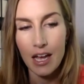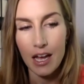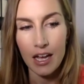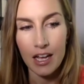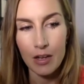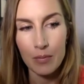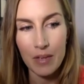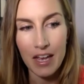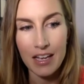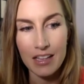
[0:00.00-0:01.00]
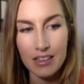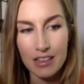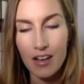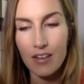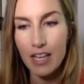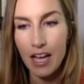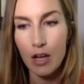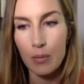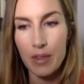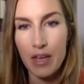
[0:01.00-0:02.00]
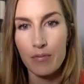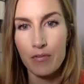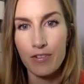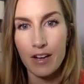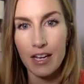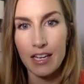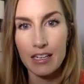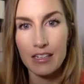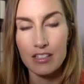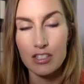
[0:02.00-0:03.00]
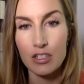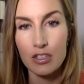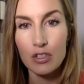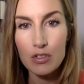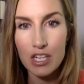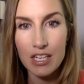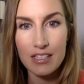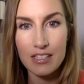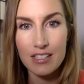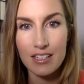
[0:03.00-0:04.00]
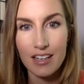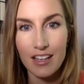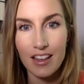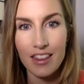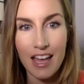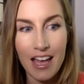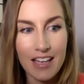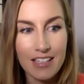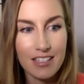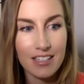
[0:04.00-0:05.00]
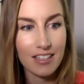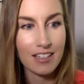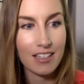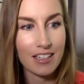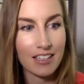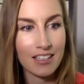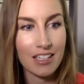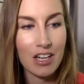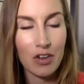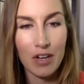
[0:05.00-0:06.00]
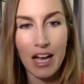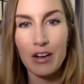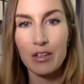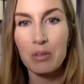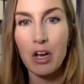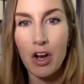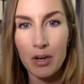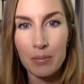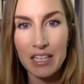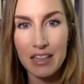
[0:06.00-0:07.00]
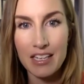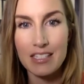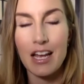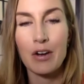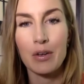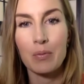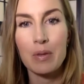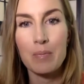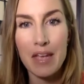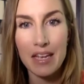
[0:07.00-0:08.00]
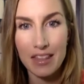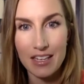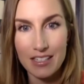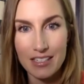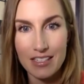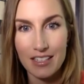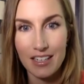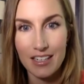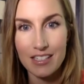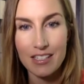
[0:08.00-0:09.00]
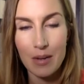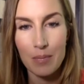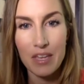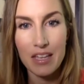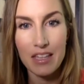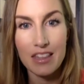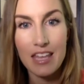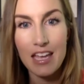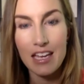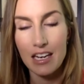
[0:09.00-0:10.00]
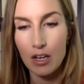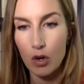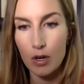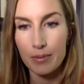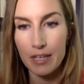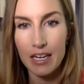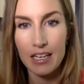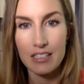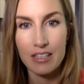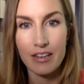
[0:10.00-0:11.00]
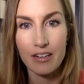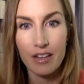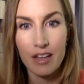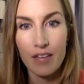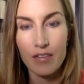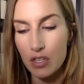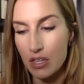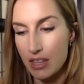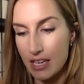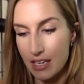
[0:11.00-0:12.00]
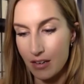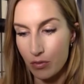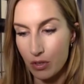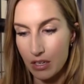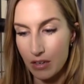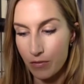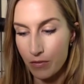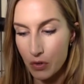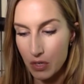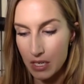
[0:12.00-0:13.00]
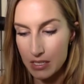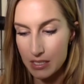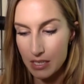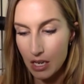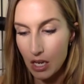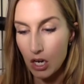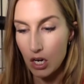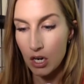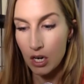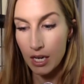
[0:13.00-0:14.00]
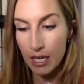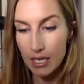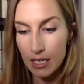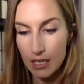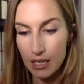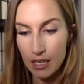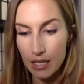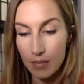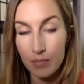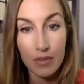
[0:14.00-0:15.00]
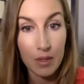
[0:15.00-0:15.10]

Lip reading: and I love to help them find solutions that, you know, how can we automate this? How can we make this something that they can incorporate into their life so that they can really focus on the